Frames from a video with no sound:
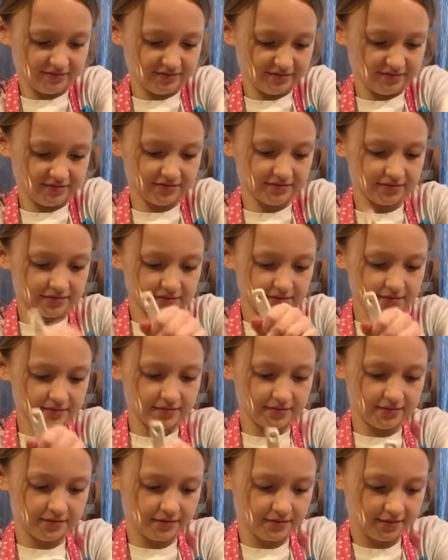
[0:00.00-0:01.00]
Mm.
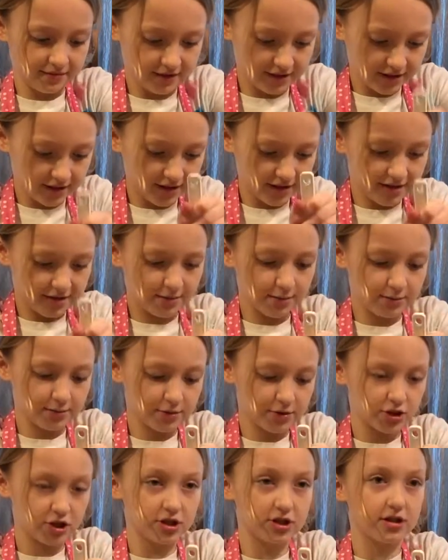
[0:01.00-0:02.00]

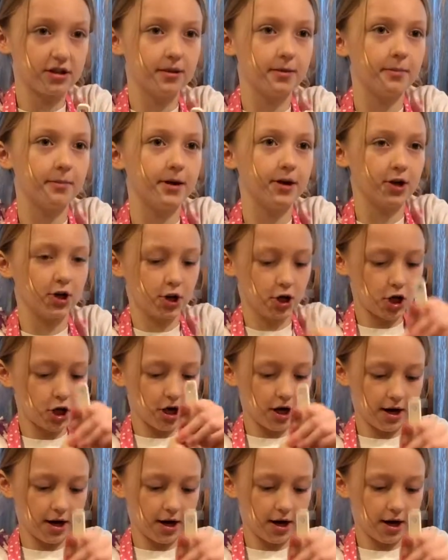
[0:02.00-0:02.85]
Smush the butter.